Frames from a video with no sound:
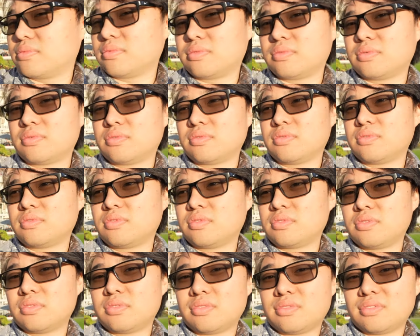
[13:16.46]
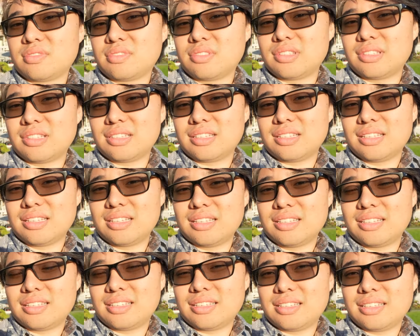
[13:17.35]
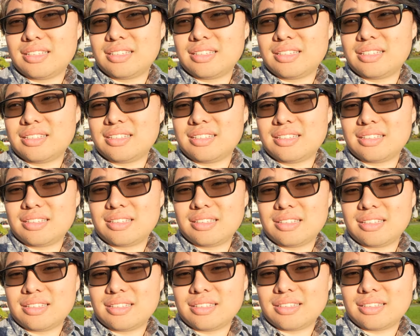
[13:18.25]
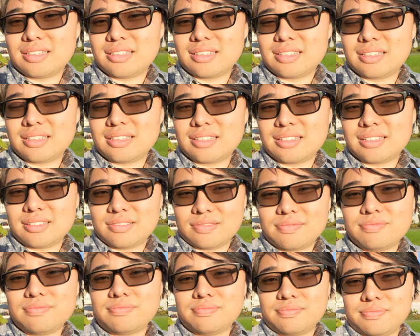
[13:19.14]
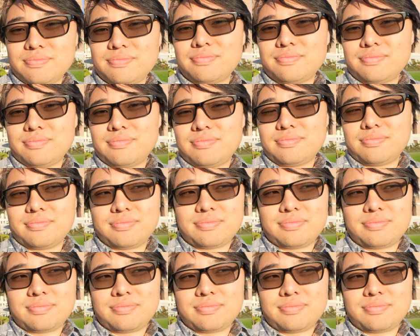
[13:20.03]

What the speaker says: (silent)